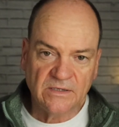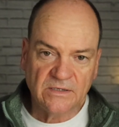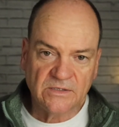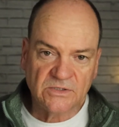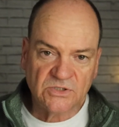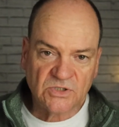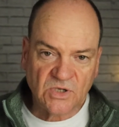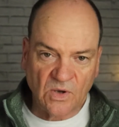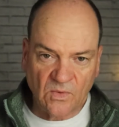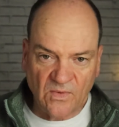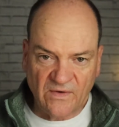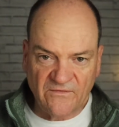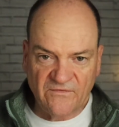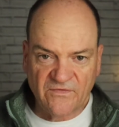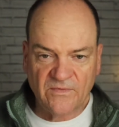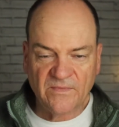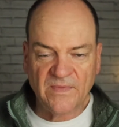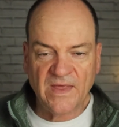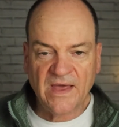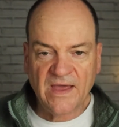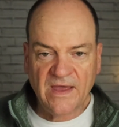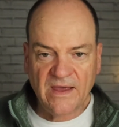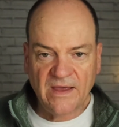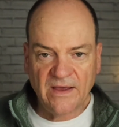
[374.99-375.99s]
So I went from
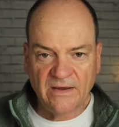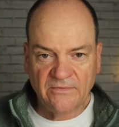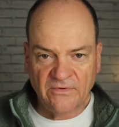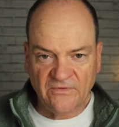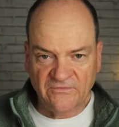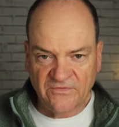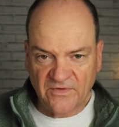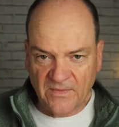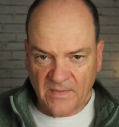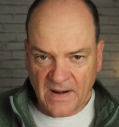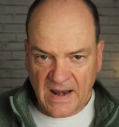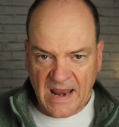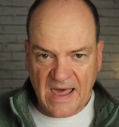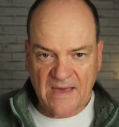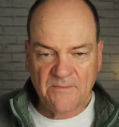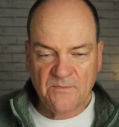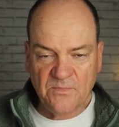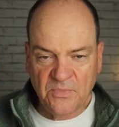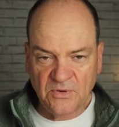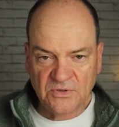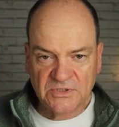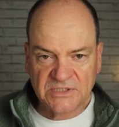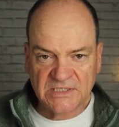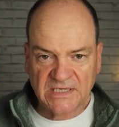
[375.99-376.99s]
there, I went from
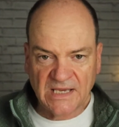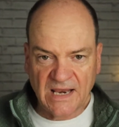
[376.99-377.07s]
lamppost to